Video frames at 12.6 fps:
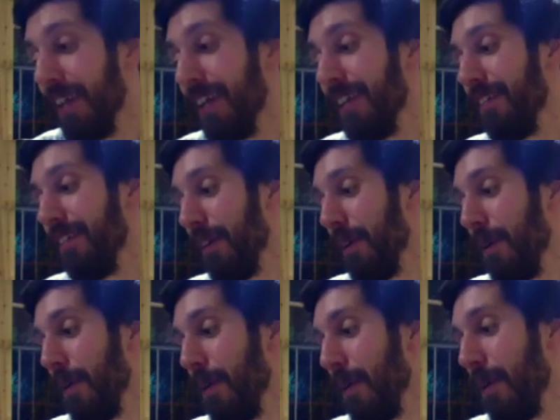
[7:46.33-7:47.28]

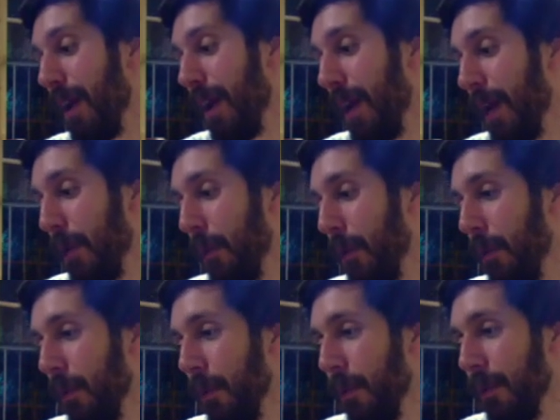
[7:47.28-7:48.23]
So I
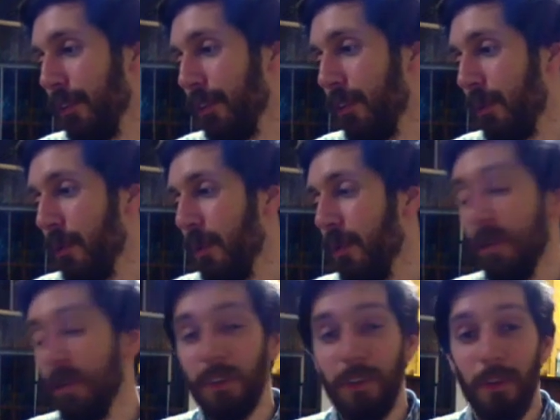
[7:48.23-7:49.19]
will show you
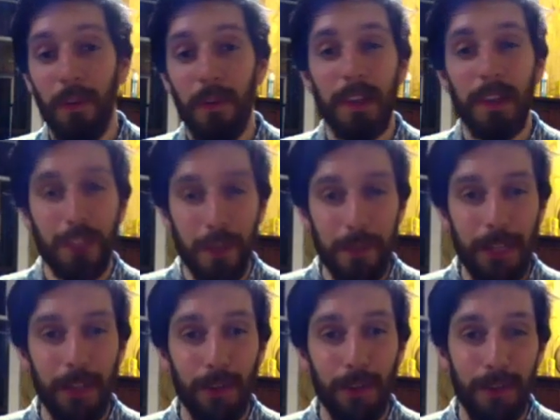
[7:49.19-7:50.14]
uke 2. There's going to be
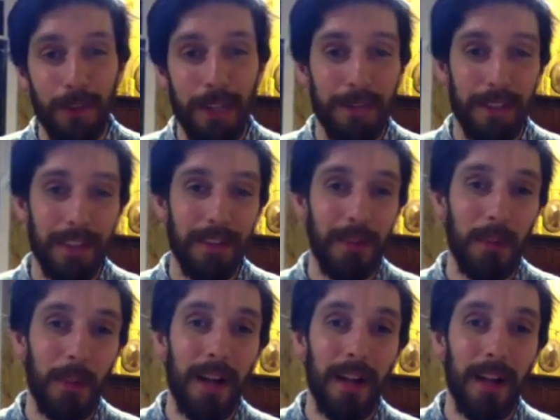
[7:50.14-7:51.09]
uke 3 for this as
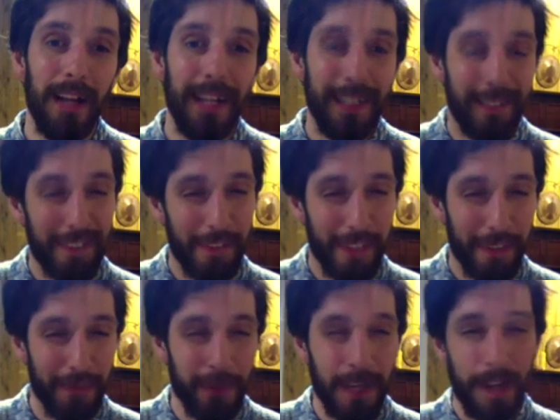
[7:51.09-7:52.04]
well. I'm going to see if I
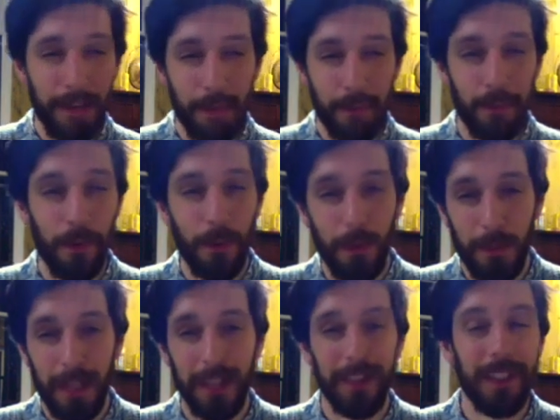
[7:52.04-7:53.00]
can write out the vocal
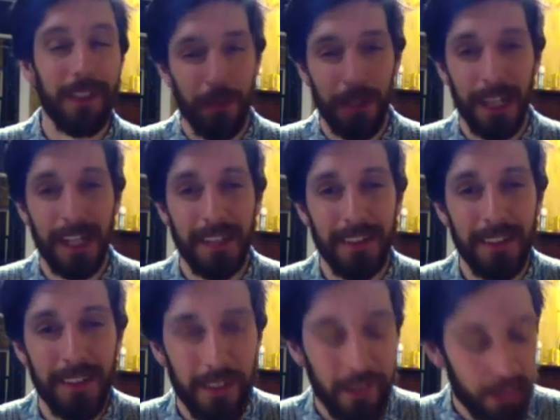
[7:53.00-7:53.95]
melody, so I'll add
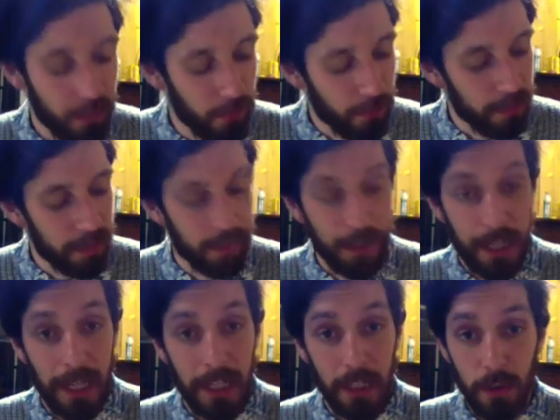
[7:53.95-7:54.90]
uke 3 to
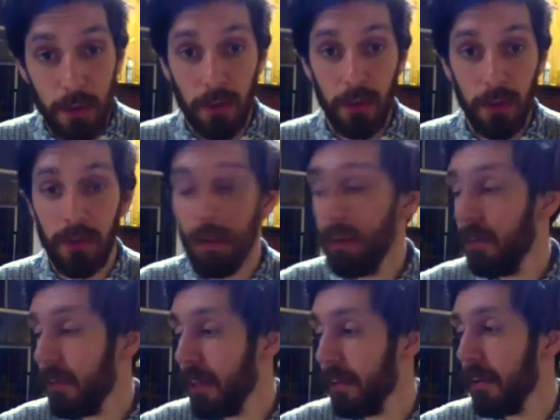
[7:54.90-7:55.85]
that. Uke 2 though
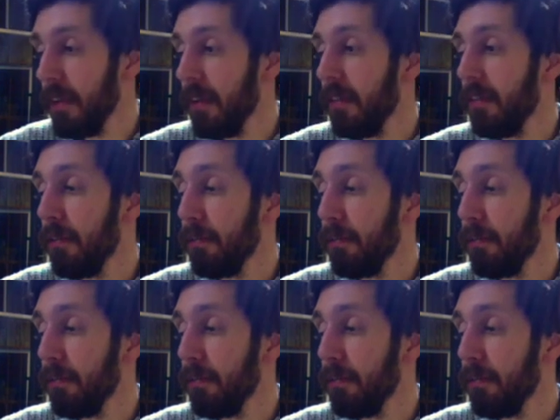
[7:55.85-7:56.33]
sounds like this.